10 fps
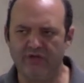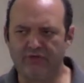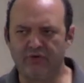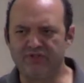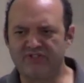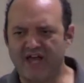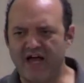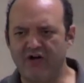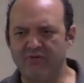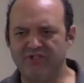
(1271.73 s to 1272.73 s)
Through the
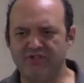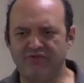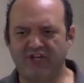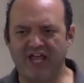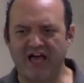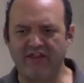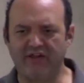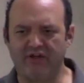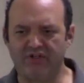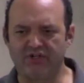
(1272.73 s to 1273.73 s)
sacraments of the
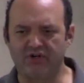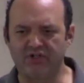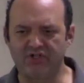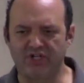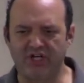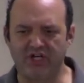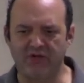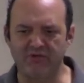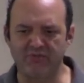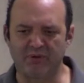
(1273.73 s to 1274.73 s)
Catholic Church, the
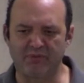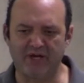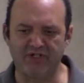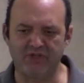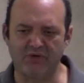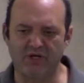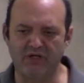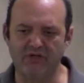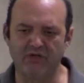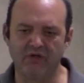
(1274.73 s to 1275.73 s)
kingdom is
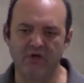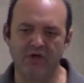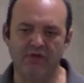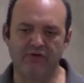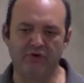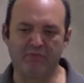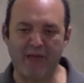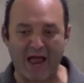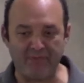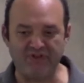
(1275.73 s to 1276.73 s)
perpetuated. Through
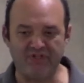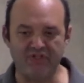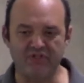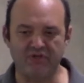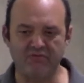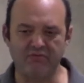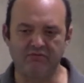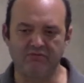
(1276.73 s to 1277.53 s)
baptism,